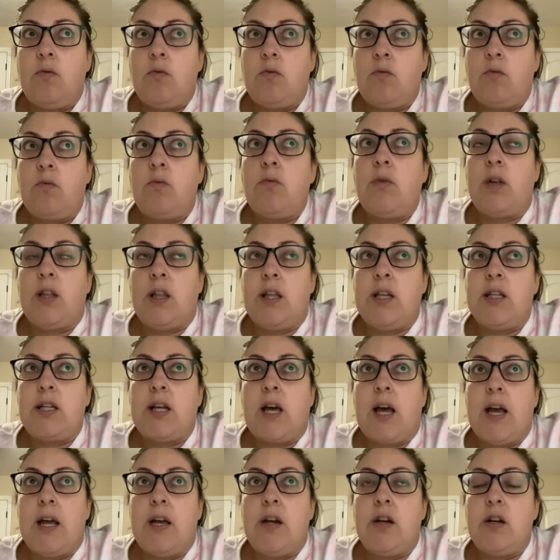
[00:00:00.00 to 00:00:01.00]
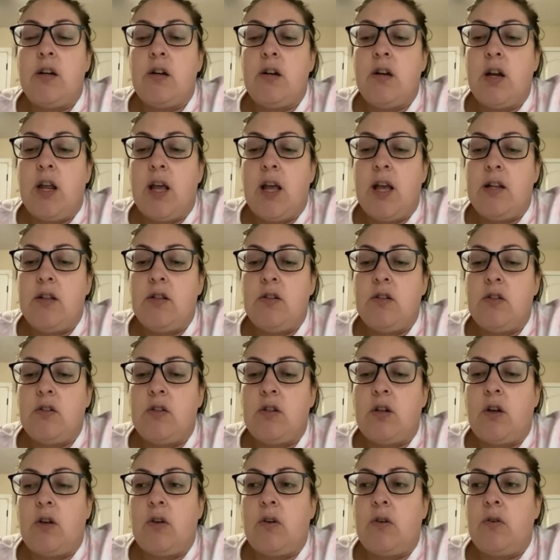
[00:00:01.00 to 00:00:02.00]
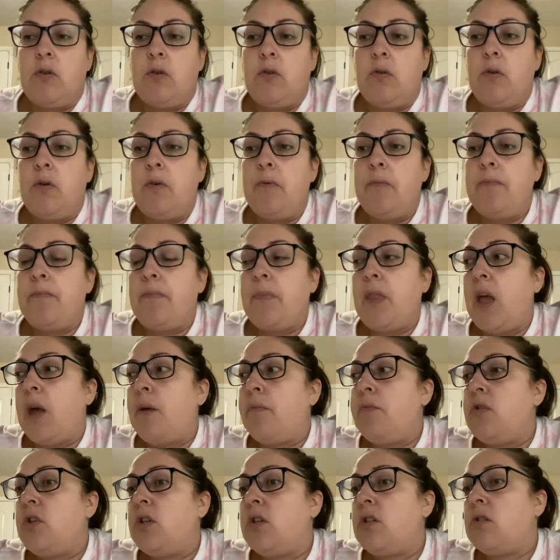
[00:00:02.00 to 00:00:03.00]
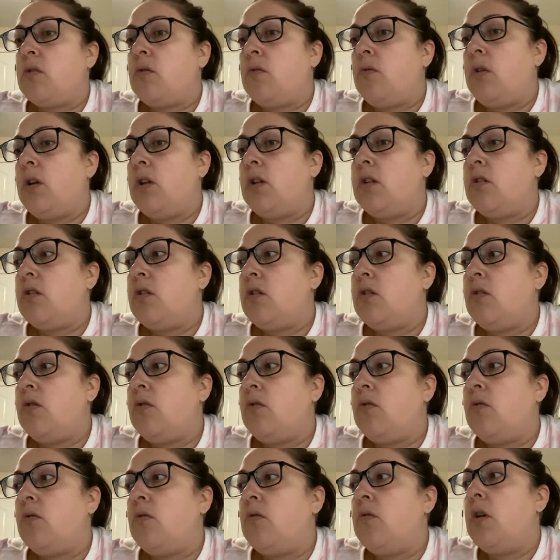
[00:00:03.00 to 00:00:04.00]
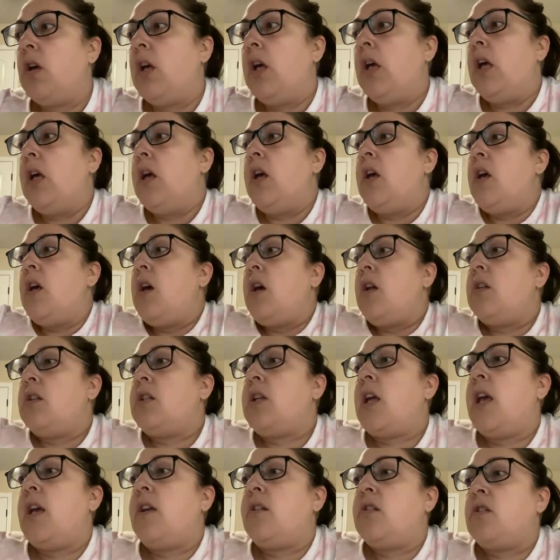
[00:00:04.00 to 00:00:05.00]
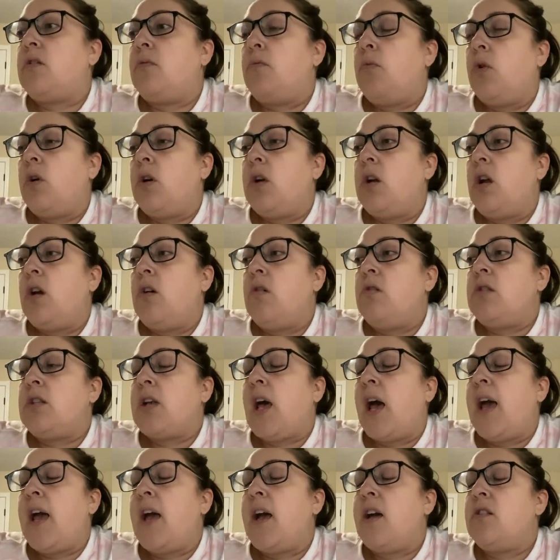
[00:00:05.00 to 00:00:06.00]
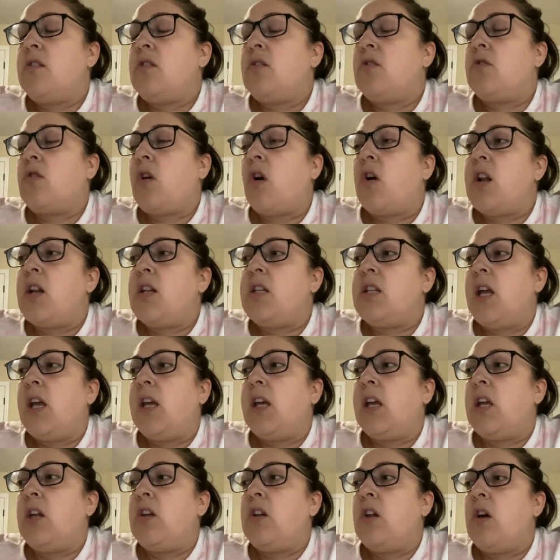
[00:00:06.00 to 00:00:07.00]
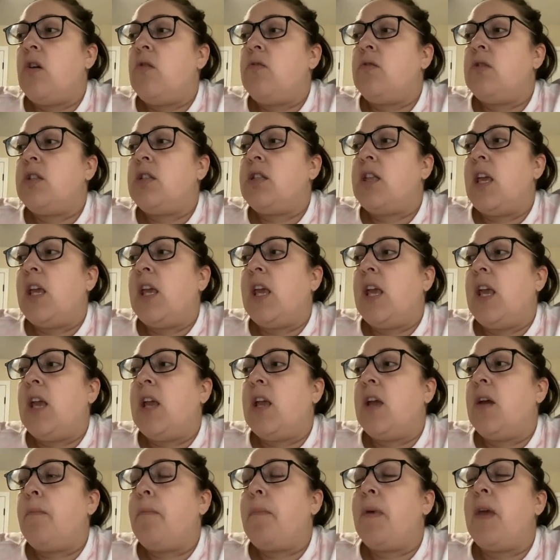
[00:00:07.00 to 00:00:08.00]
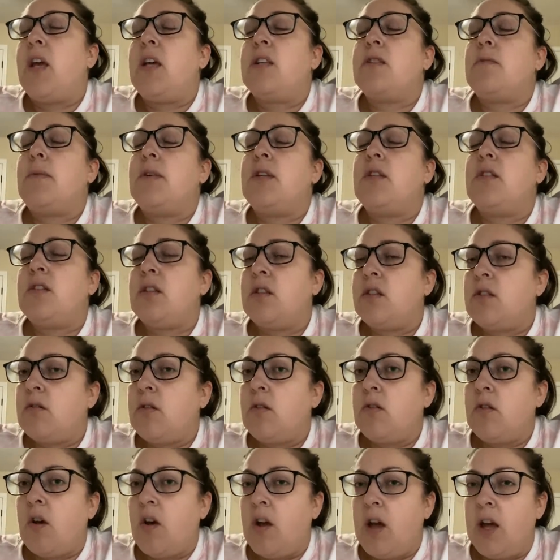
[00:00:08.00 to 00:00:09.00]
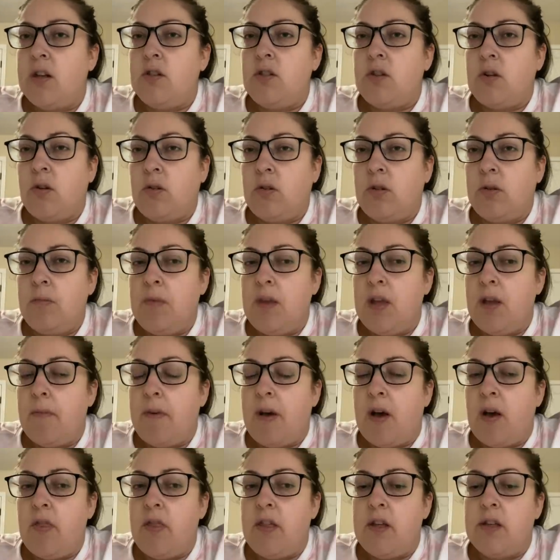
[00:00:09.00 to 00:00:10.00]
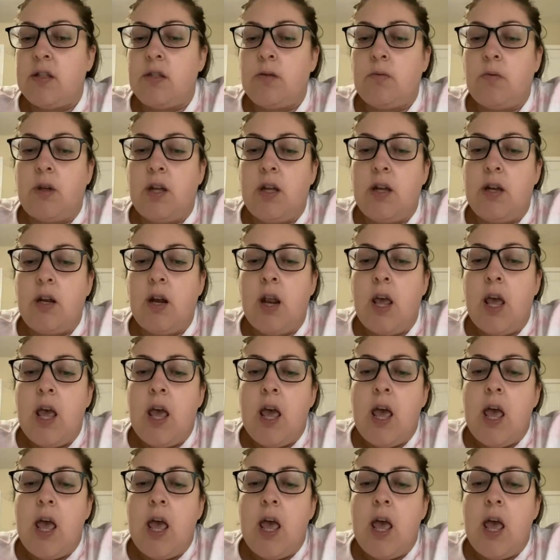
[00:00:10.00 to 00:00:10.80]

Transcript: really tired. And so I'm just going to take some more notes. I had started taking notes thinking because my sister-in-law had told me about this one